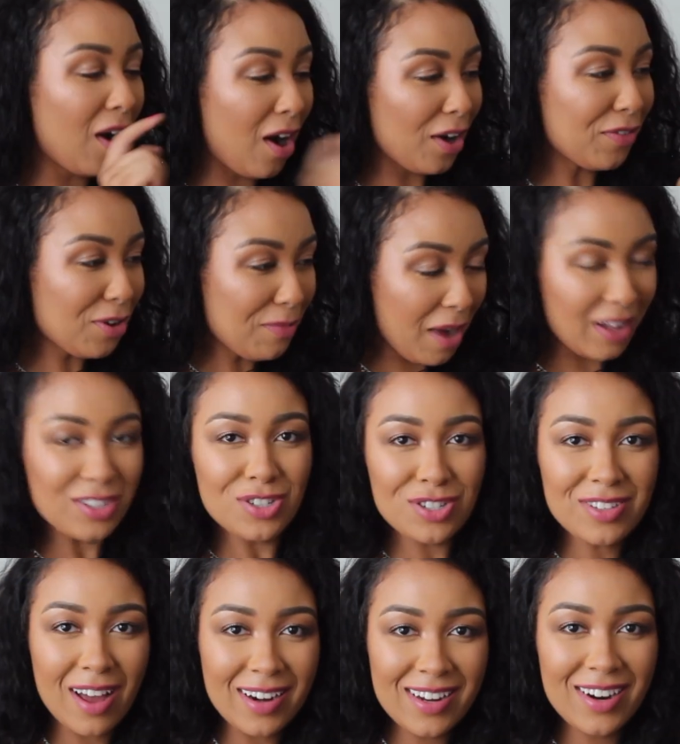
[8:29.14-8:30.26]
All Real Monsters
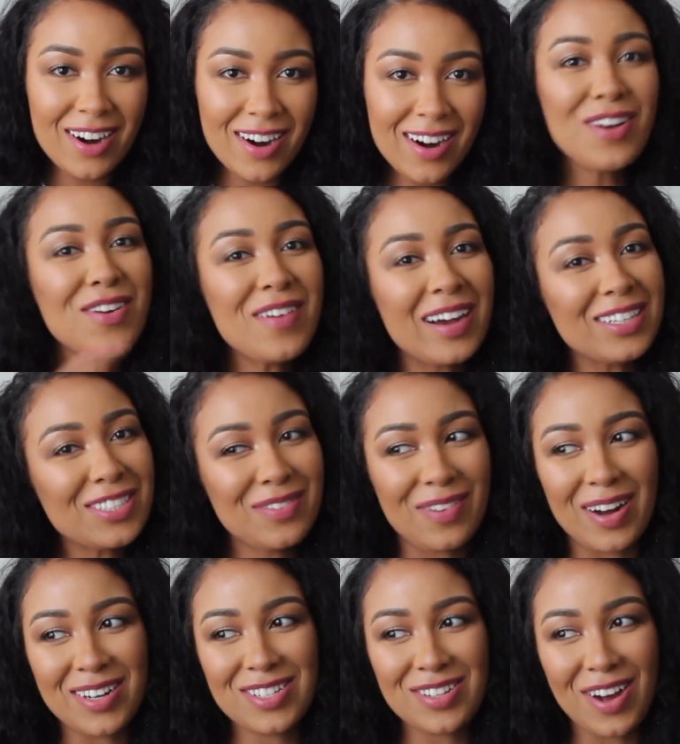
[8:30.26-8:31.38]
on here? Who actually
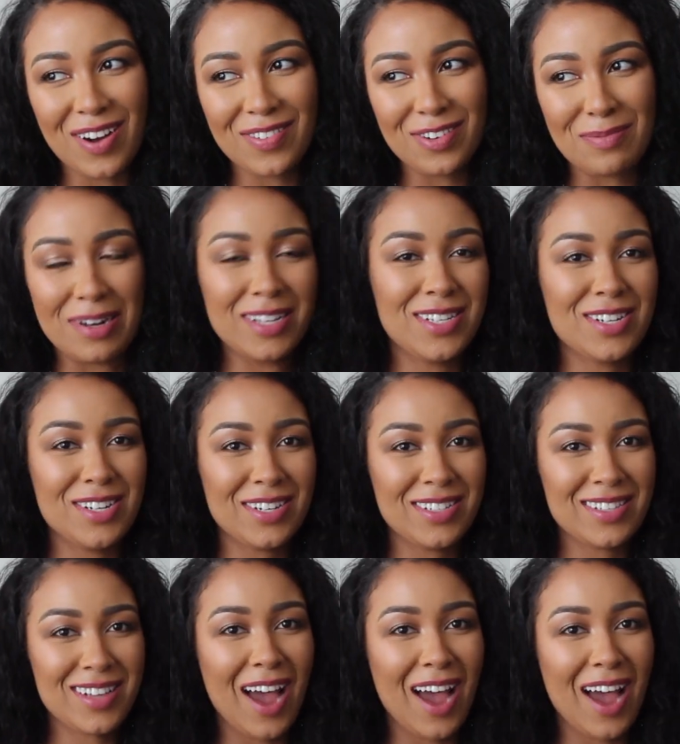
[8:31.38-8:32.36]
watched All Real Monsters?